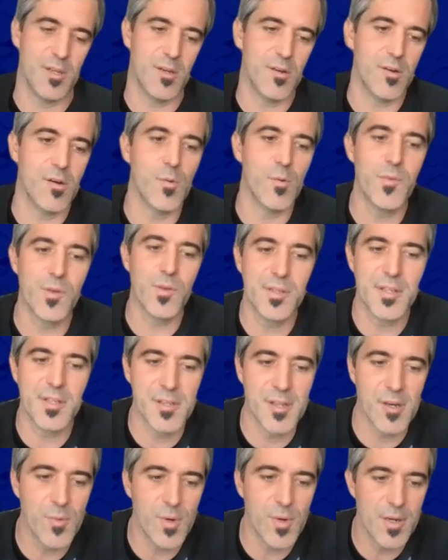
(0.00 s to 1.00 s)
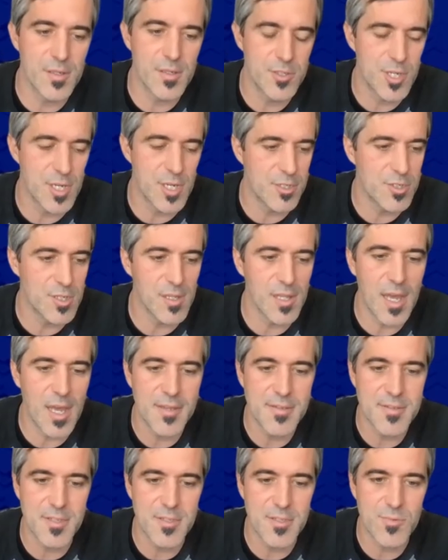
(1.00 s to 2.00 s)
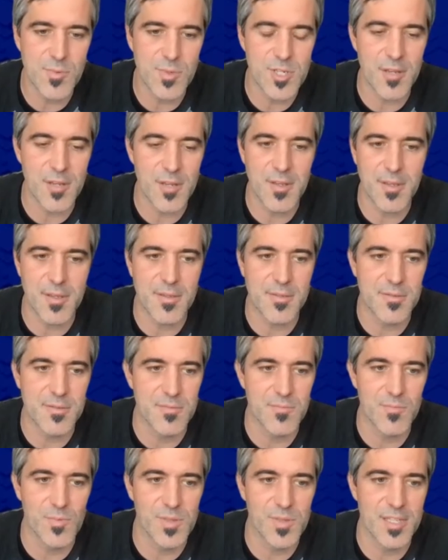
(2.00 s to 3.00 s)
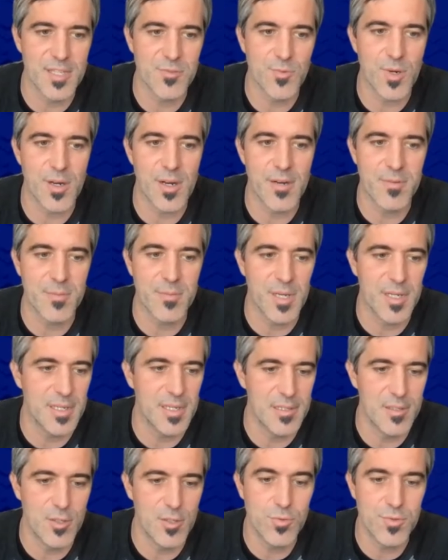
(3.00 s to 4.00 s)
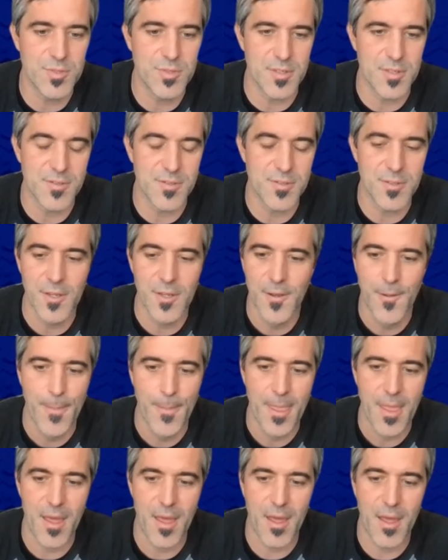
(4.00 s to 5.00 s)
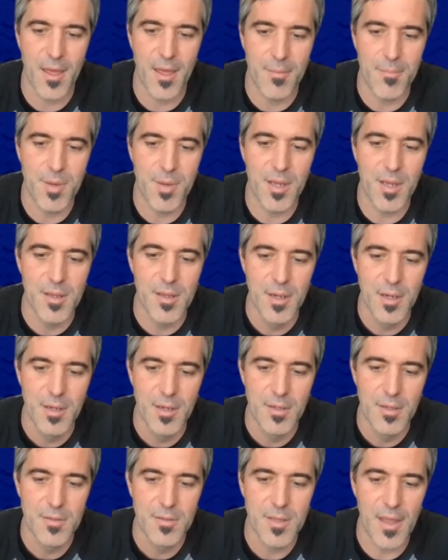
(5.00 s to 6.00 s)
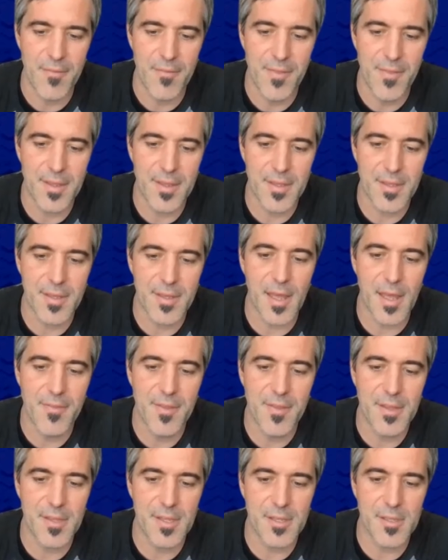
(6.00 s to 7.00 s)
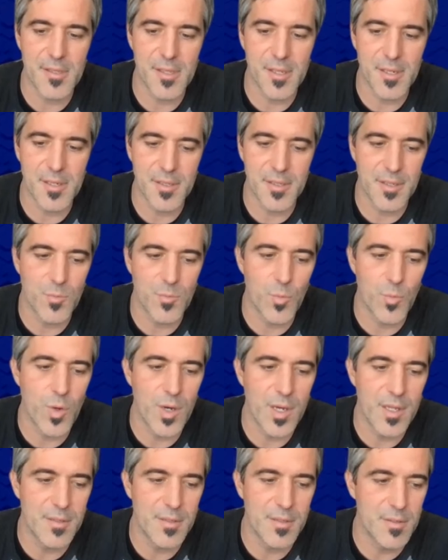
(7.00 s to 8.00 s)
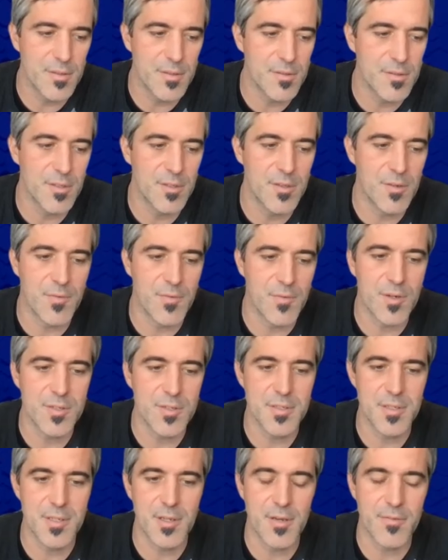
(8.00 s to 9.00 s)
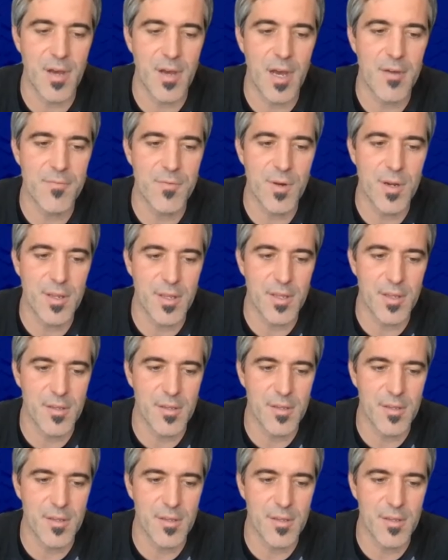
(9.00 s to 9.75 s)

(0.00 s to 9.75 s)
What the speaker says: hopefully they don't want to change the license, which I think that's where everybody loses. But I think like clearly when the diversity of offering,